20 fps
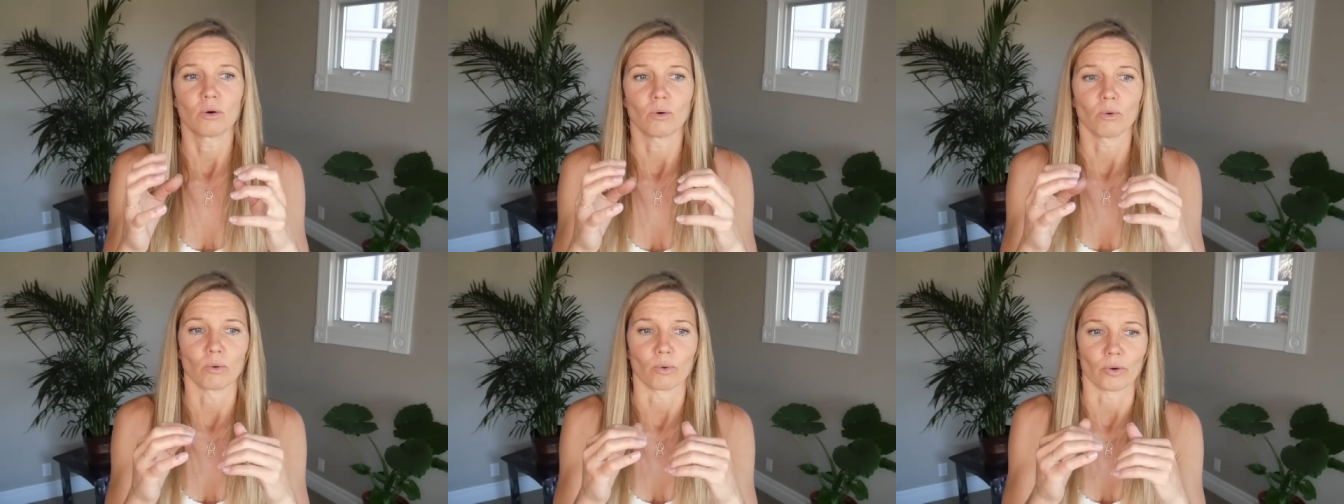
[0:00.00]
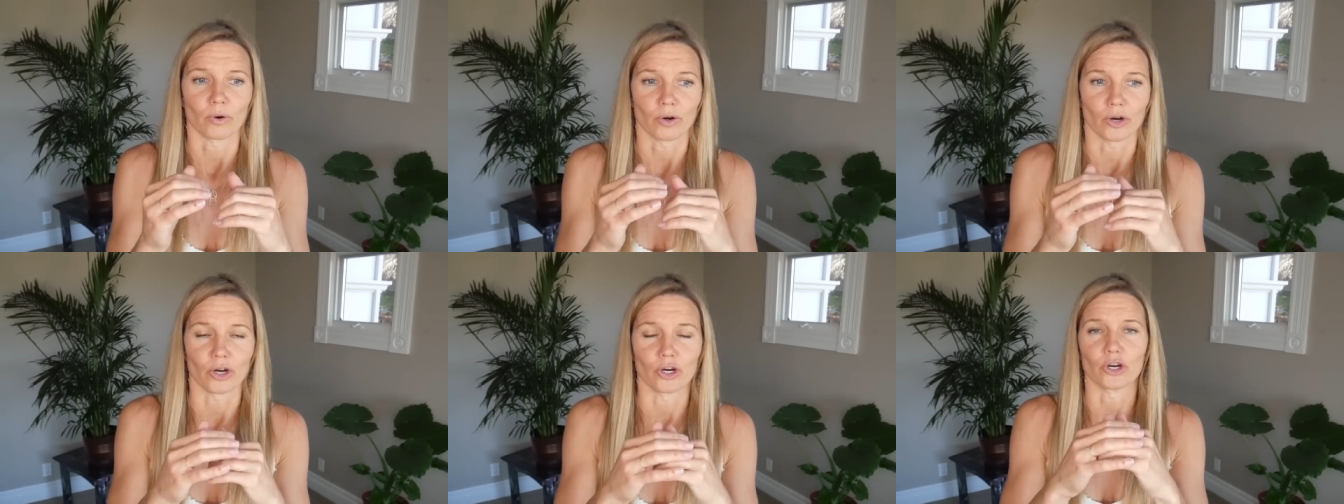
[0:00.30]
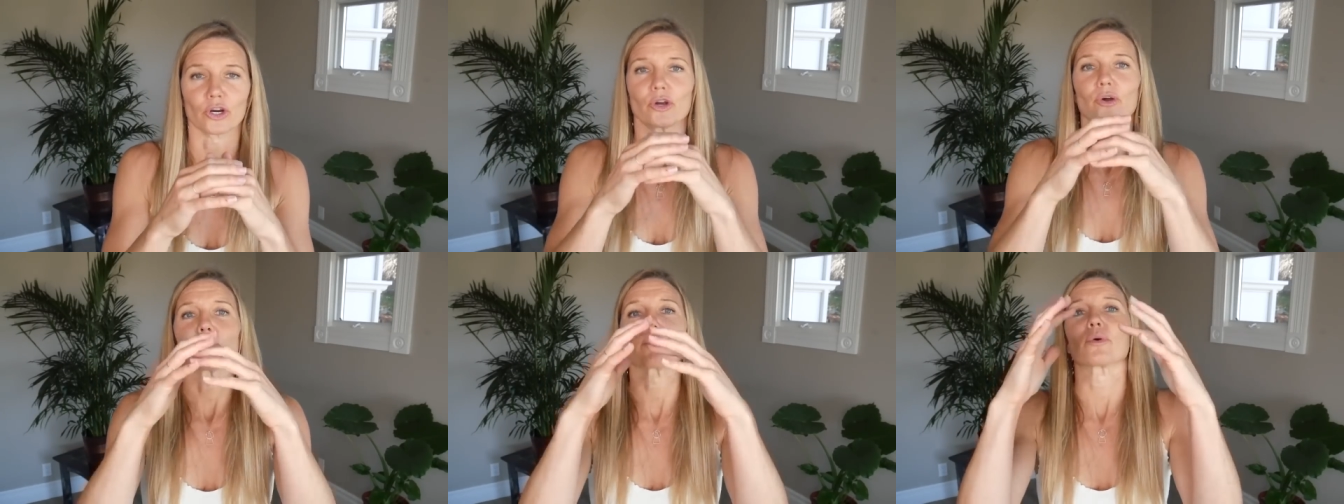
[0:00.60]
or a
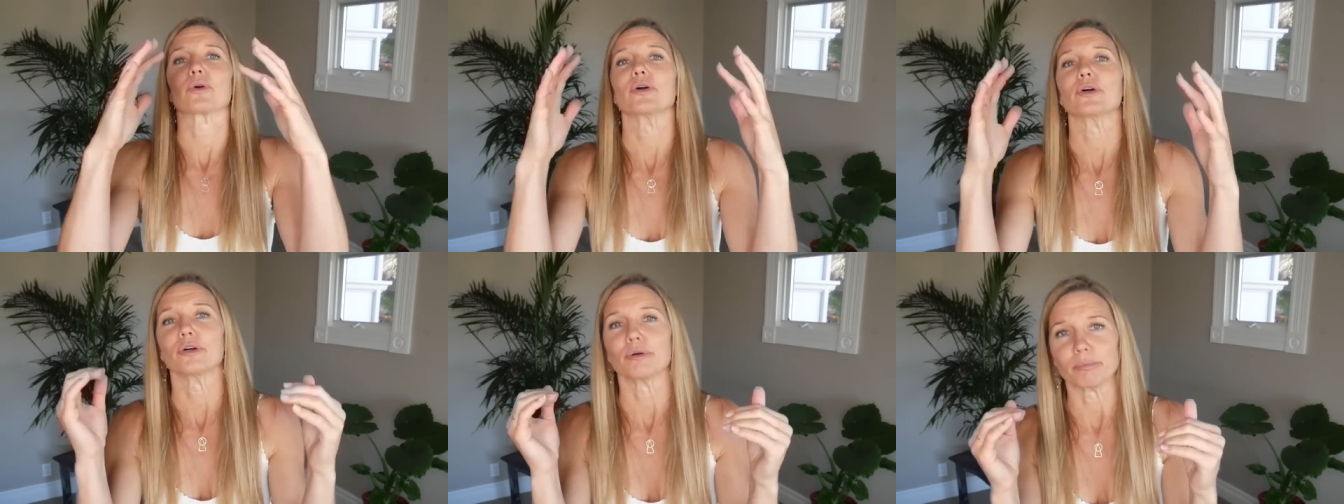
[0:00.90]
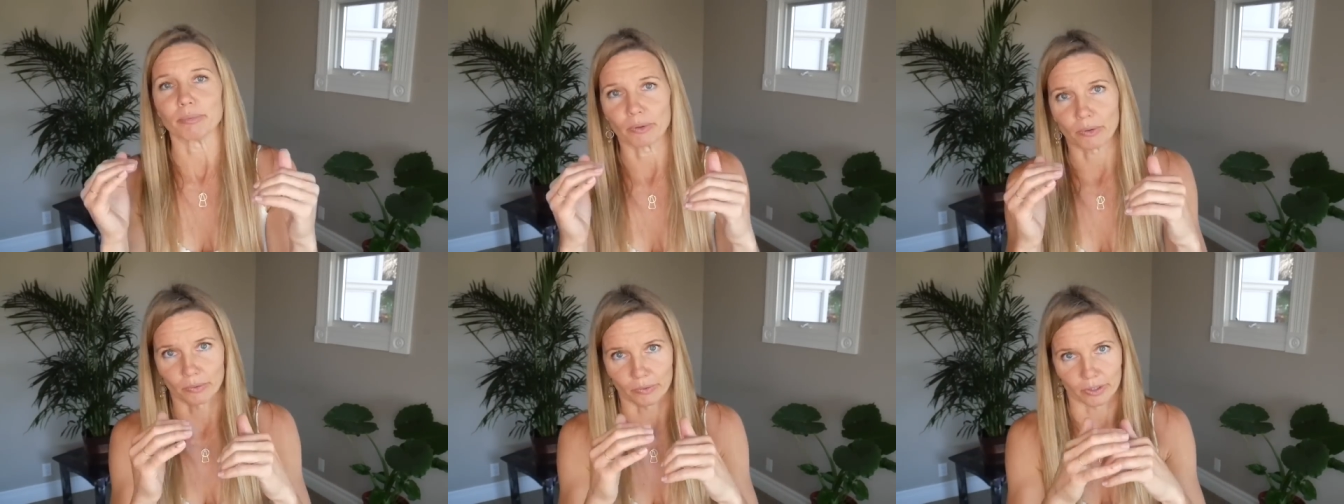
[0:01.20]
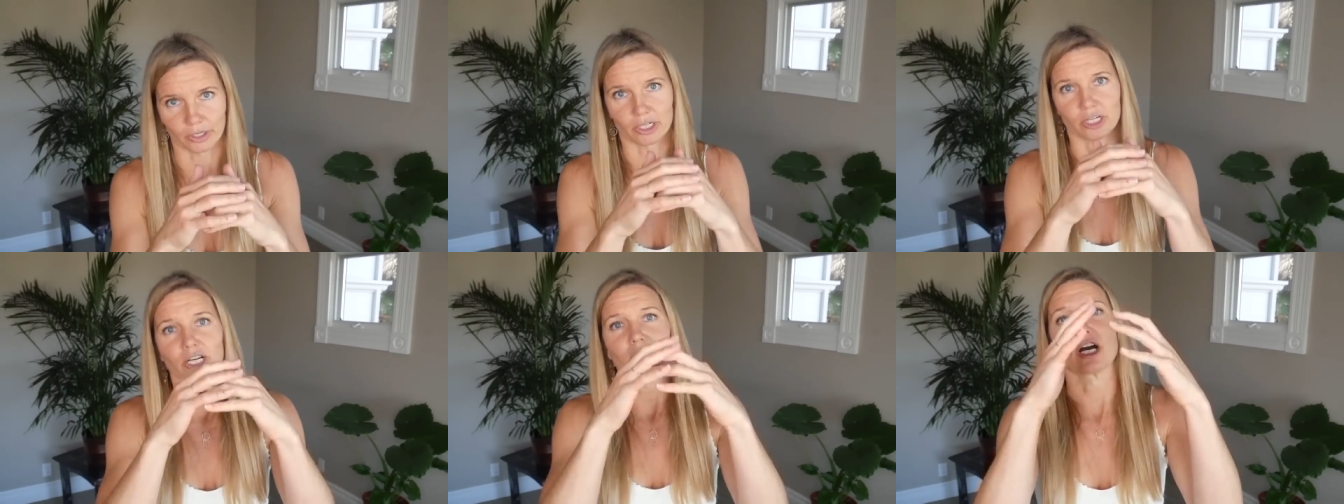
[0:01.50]
group
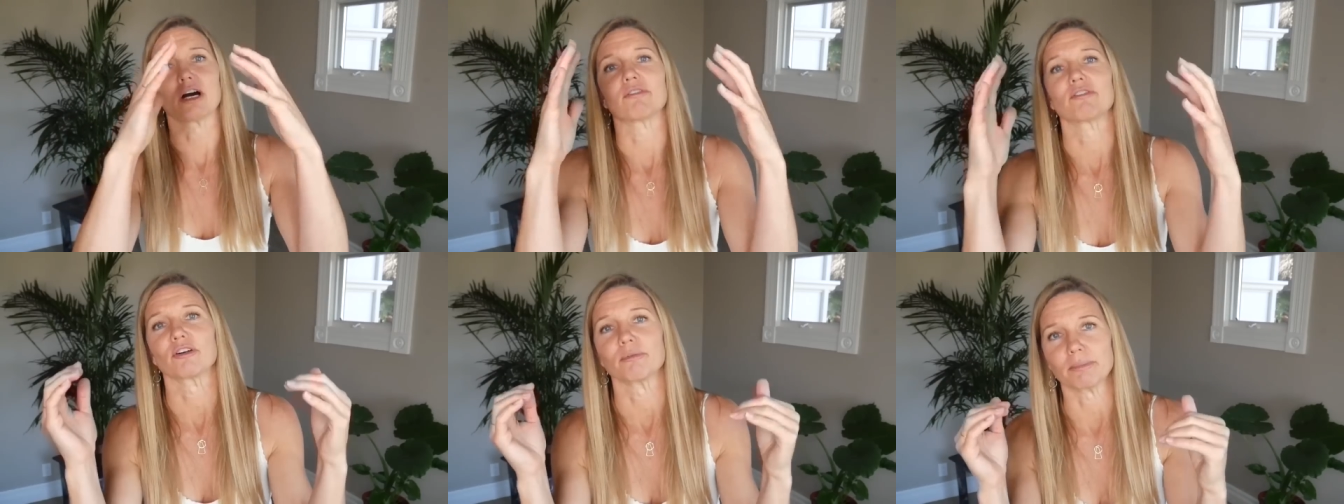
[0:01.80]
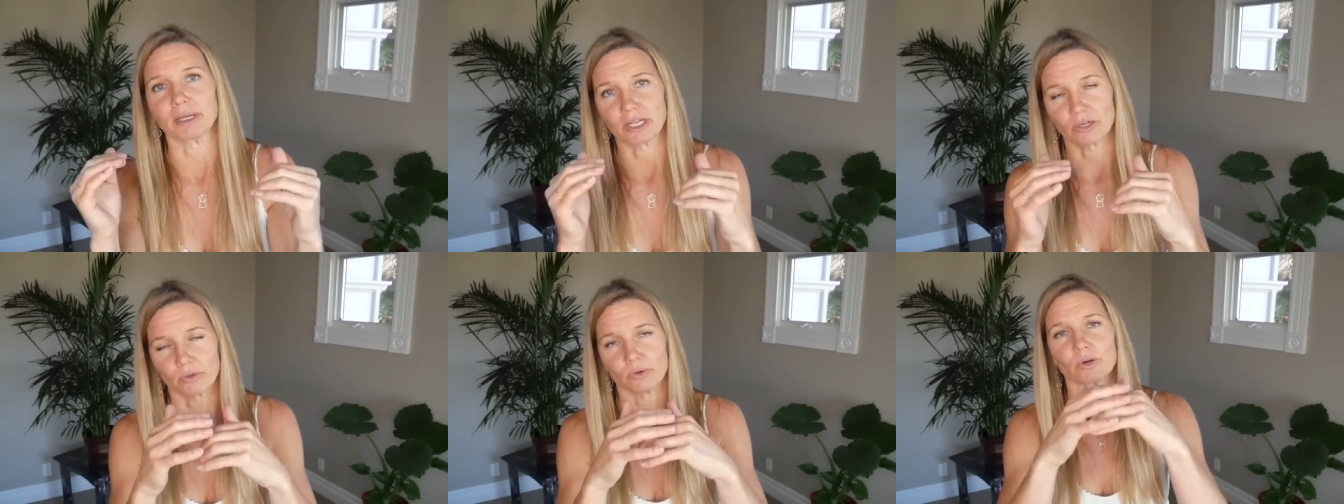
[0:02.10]
or a government